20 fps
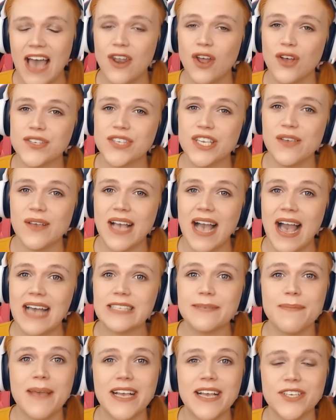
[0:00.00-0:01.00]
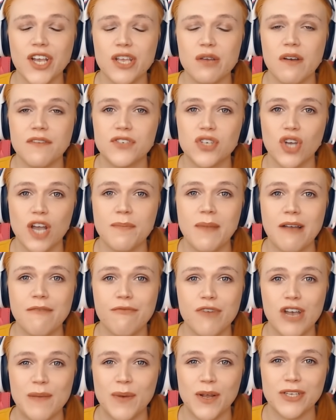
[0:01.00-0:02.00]
also, you guys, make sure you have joined my
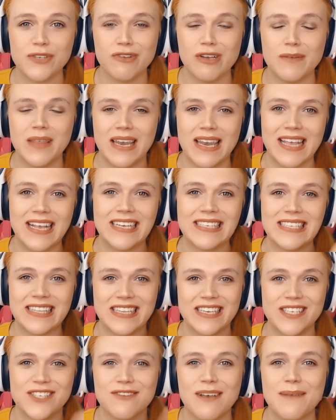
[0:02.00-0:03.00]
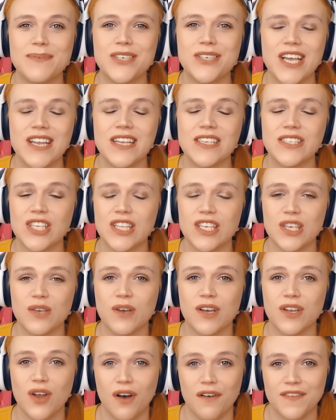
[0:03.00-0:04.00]
Roblox group. The link is in the description so that you
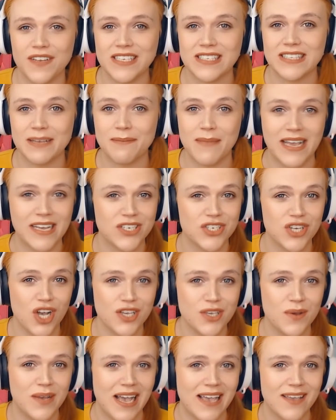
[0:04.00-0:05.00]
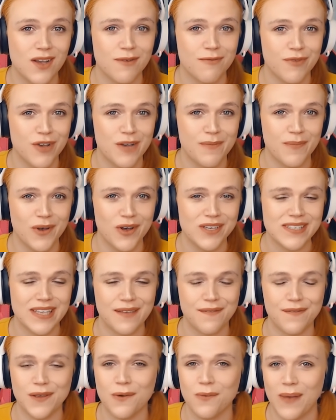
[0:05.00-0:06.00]
can obviously make sure you get your Robux
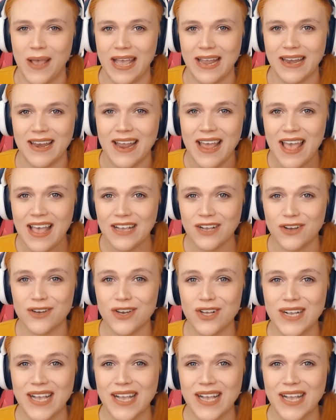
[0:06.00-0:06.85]
if you win. Good luck,